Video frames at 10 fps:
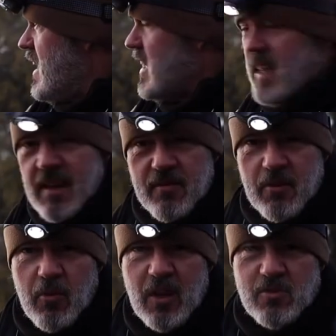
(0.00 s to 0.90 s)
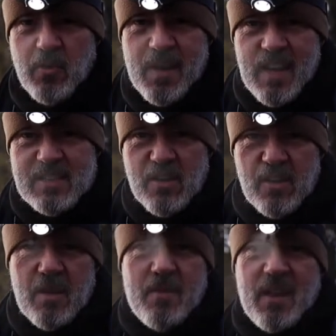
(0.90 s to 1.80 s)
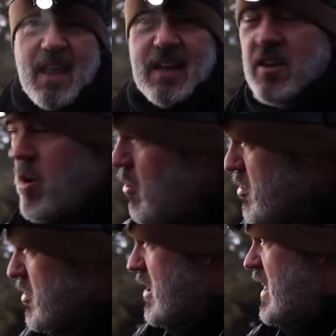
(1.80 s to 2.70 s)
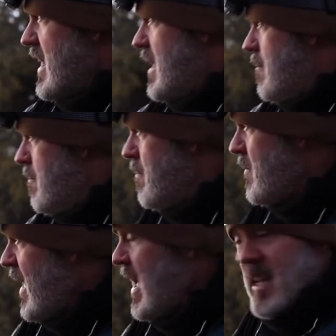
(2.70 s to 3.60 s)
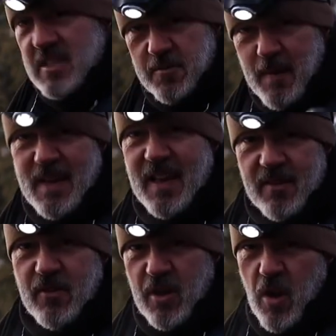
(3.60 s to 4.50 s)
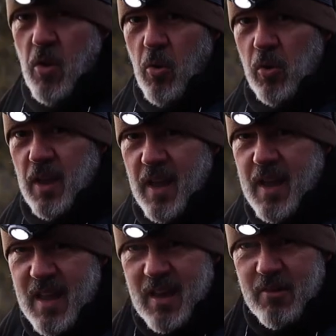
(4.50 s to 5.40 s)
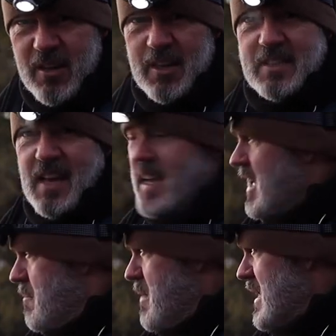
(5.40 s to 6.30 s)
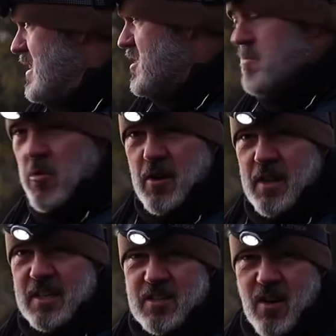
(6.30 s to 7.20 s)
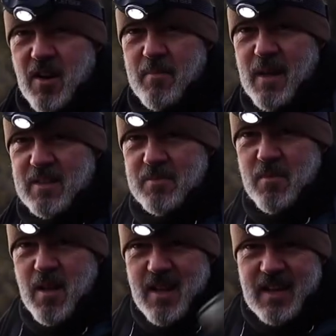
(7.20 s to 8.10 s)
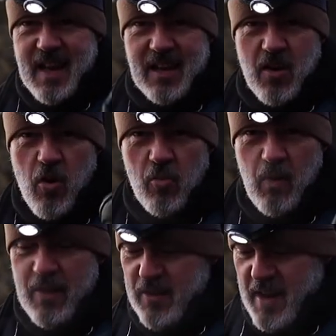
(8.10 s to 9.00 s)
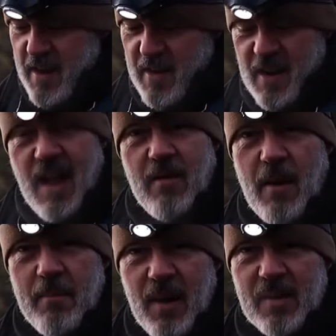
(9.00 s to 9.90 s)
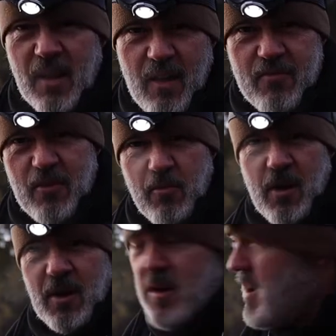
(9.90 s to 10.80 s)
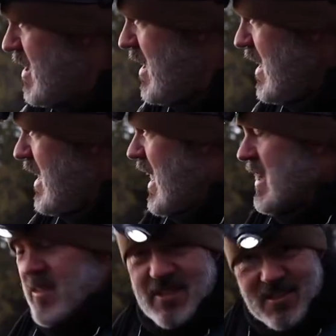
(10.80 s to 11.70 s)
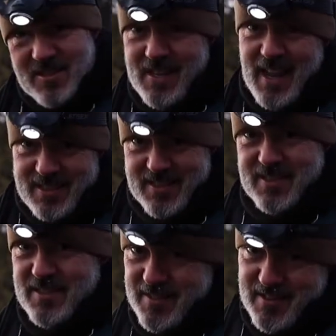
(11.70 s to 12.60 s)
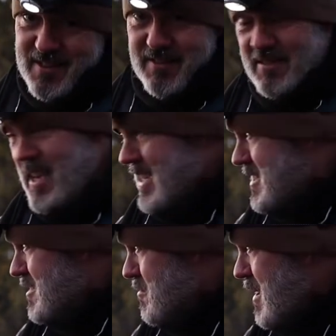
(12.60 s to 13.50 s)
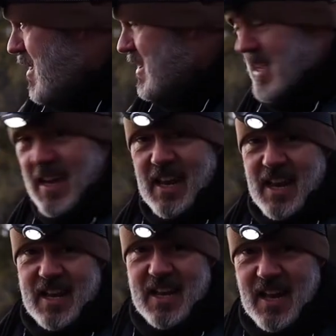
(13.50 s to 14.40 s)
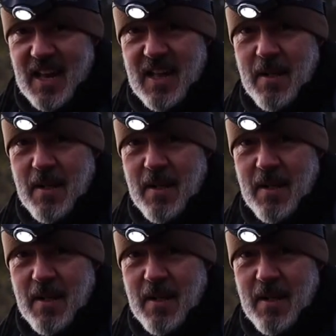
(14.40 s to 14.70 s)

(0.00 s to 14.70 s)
I think if there was wind, I'd certainly be a lot colder than I am. And speaking of the cold, I wanted to take a minute this morning and talk about some kind of cold weather gear and how I bundle up for the winter. I know this is Texas, and you know, Texas, we hardly get any